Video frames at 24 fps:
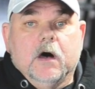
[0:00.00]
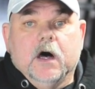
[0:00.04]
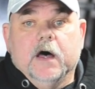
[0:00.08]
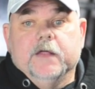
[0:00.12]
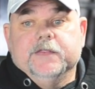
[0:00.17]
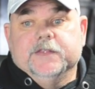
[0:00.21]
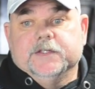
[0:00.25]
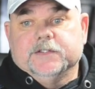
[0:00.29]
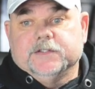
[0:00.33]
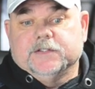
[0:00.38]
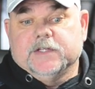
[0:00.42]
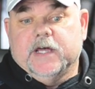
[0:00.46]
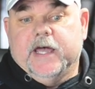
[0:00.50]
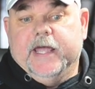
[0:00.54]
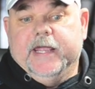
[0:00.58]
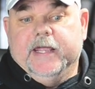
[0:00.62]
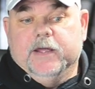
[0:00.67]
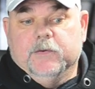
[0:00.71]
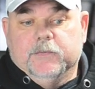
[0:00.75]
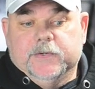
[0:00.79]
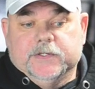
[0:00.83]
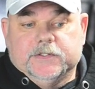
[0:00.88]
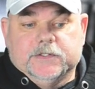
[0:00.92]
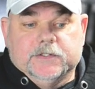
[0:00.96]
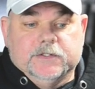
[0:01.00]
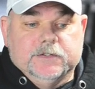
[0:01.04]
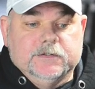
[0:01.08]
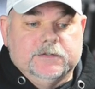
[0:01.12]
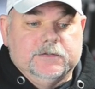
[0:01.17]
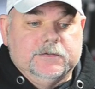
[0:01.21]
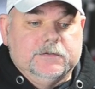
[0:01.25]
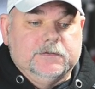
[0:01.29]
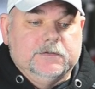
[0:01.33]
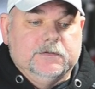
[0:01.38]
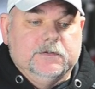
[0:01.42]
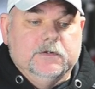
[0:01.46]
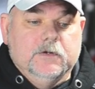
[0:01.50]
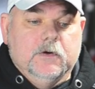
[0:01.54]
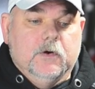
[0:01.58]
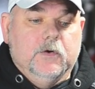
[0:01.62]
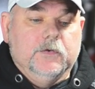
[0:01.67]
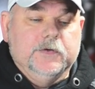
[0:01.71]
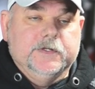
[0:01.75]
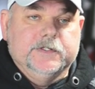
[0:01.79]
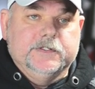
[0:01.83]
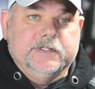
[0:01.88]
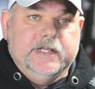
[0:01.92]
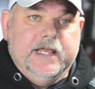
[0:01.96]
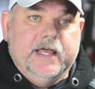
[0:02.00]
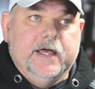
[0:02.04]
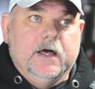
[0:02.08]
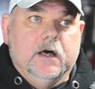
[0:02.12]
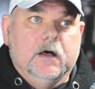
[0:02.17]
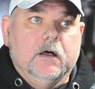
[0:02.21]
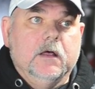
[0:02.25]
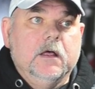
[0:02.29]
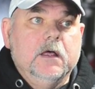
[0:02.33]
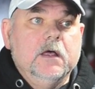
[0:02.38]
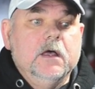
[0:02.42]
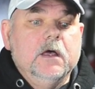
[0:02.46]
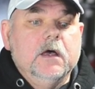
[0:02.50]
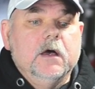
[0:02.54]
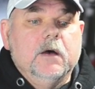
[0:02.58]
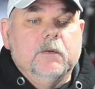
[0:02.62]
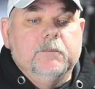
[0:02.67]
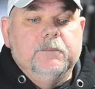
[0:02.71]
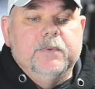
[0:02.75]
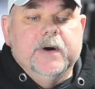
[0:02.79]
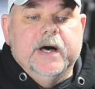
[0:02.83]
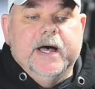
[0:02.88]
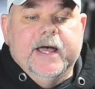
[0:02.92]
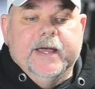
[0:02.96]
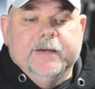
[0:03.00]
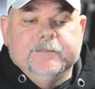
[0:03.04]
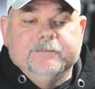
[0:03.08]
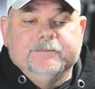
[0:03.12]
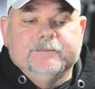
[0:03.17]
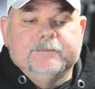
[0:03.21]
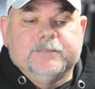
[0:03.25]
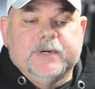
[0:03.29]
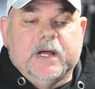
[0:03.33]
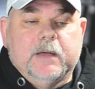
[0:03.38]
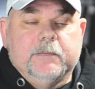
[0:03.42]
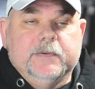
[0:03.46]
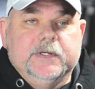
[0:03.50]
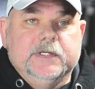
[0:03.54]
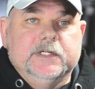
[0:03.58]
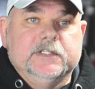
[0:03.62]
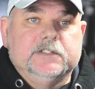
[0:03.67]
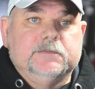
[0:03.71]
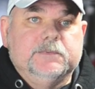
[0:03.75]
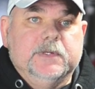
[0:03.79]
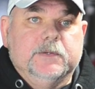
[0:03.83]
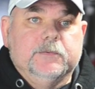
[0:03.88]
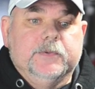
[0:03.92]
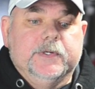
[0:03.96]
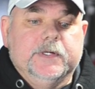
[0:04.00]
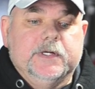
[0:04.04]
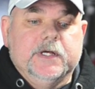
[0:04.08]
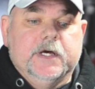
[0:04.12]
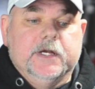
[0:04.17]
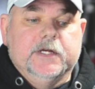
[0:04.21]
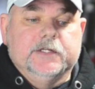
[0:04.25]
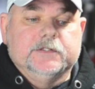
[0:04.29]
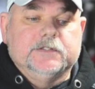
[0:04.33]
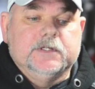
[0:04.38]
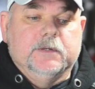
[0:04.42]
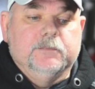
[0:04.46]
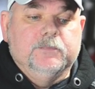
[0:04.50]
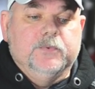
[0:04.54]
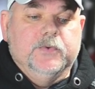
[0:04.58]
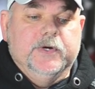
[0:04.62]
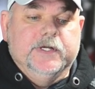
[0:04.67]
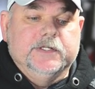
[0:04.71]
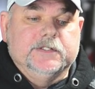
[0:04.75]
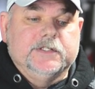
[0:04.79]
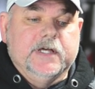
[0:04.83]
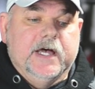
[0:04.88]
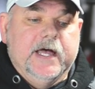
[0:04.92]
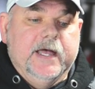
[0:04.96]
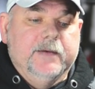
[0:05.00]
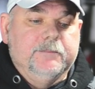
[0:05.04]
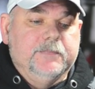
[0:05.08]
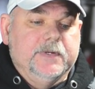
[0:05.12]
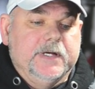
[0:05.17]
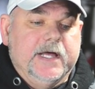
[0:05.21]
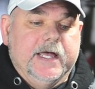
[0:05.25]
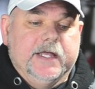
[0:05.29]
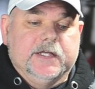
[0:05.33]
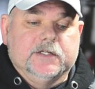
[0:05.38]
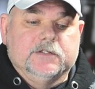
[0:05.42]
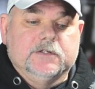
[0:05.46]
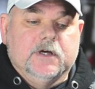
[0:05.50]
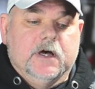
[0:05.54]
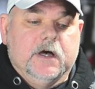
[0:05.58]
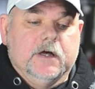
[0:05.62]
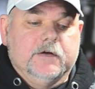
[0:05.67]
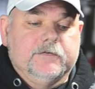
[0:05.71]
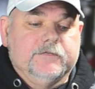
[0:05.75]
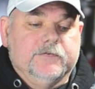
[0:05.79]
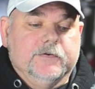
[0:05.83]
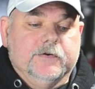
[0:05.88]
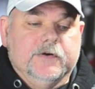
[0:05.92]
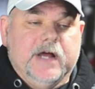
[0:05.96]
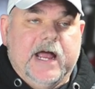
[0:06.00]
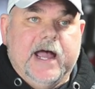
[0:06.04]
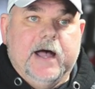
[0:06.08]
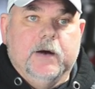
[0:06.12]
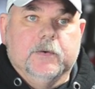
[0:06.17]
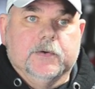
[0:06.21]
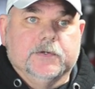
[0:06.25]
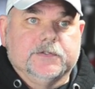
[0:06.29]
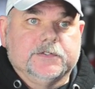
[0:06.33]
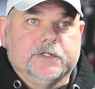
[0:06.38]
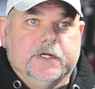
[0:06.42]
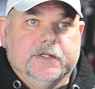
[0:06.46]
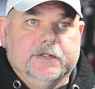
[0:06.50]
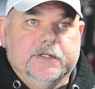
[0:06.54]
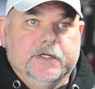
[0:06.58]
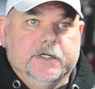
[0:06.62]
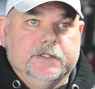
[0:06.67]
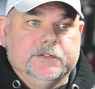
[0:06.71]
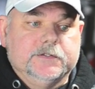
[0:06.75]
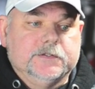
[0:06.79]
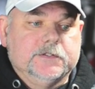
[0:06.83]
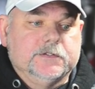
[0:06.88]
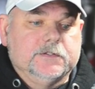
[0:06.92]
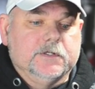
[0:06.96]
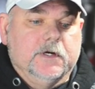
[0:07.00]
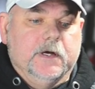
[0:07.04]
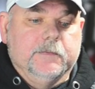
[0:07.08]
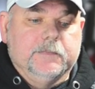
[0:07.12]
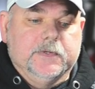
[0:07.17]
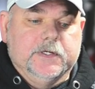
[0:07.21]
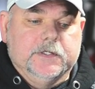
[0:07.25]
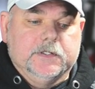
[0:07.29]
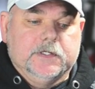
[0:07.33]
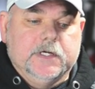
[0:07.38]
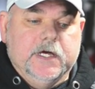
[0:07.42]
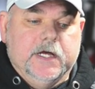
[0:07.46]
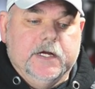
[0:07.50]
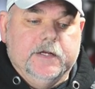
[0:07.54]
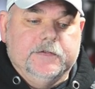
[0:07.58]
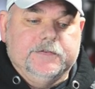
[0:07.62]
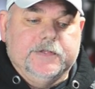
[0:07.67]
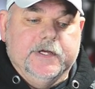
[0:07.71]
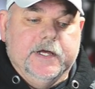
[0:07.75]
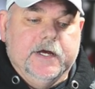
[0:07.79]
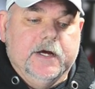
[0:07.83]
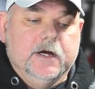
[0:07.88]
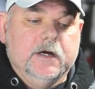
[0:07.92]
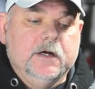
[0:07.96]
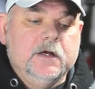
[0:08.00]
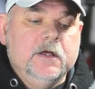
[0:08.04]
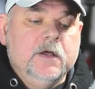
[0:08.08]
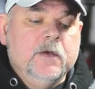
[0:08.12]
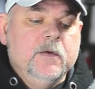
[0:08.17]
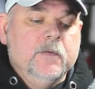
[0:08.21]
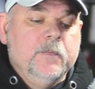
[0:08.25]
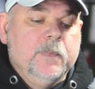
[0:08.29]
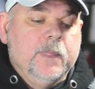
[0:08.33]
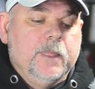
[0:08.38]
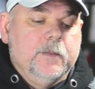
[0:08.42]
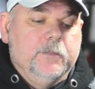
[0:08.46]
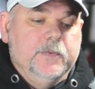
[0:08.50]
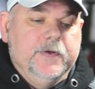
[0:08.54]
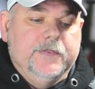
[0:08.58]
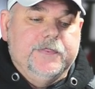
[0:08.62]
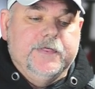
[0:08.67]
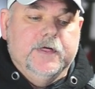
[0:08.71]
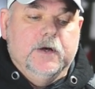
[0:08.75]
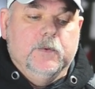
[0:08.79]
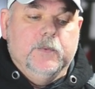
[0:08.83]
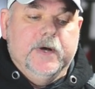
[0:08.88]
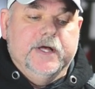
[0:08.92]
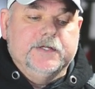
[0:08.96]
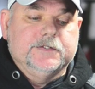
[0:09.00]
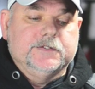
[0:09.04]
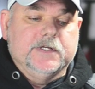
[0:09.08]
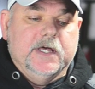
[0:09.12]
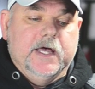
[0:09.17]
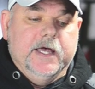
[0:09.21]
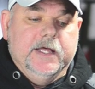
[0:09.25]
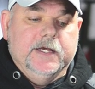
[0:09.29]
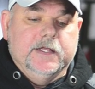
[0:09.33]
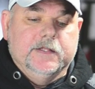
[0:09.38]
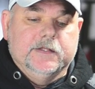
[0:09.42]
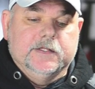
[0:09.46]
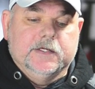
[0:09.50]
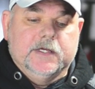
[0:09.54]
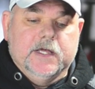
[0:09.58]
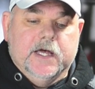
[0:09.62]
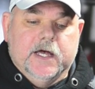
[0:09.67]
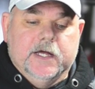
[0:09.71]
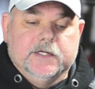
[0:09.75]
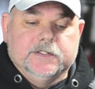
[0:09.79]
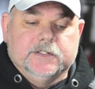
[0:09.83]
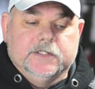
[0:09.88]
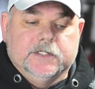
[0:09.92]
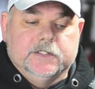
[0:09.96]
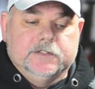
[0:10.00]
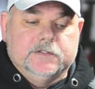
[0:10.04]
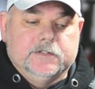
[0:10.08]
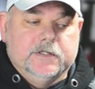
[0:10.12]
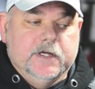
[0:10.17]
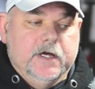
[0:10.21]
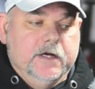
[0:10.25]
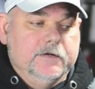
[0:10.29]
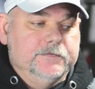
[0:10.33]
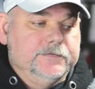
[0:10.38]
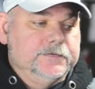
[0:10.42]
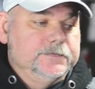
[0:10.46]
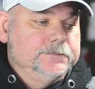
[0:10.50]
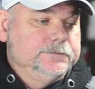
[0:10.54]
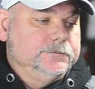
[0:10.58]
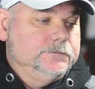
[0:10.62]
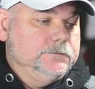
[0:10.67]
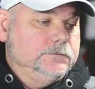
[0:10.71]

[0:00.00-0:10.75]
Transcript: on the site, which is old as hell, but probably needs to be redone at some point in time, but I can talk for hours on this. So I'm going to cut it there with the Westside and the conjugate stuff.